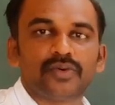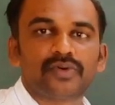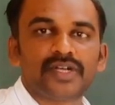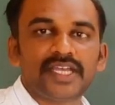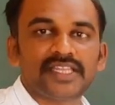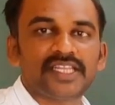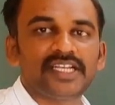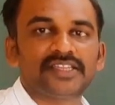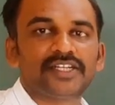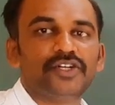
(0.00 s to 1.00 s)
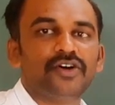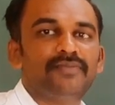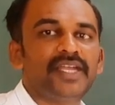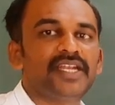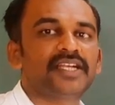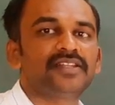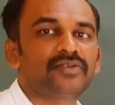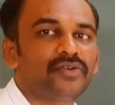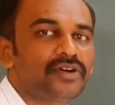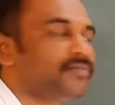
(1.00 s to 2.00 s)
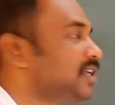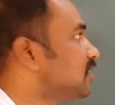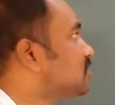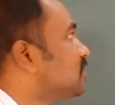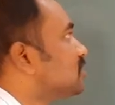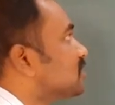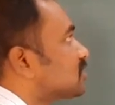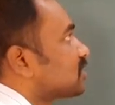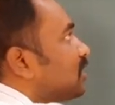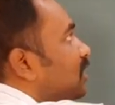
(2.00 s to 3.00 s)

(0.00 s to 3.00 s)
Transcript: Only thing the domain and the codomain changes.